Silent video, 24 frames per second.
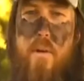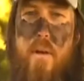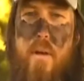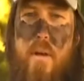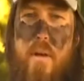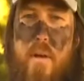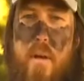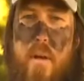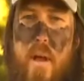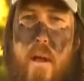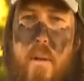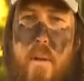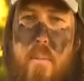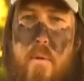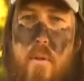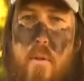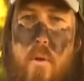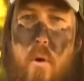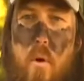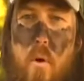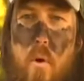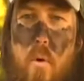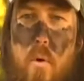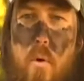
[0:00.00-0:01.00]
he came to
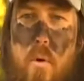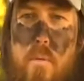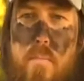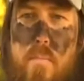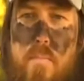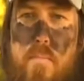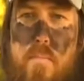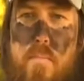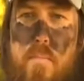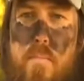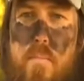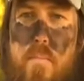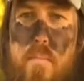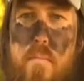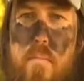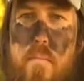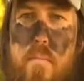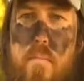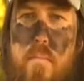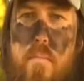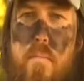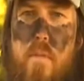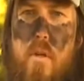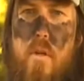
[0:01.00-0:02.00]
the Lord,
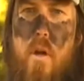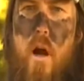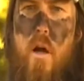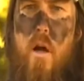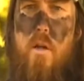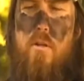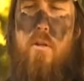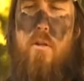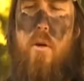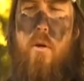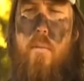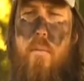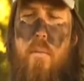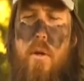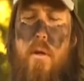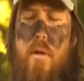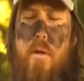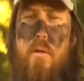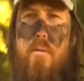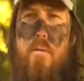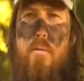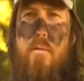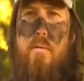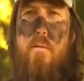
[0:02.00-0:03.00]
you know, I saw a
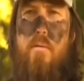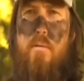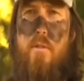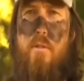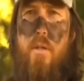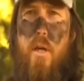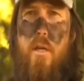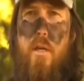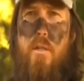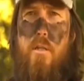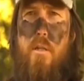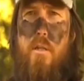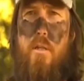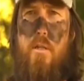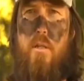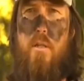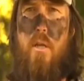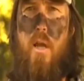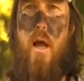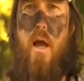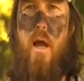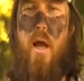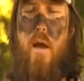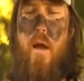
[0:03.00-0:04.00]
big change in his
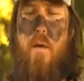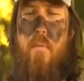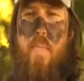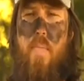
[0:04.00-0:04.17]
life.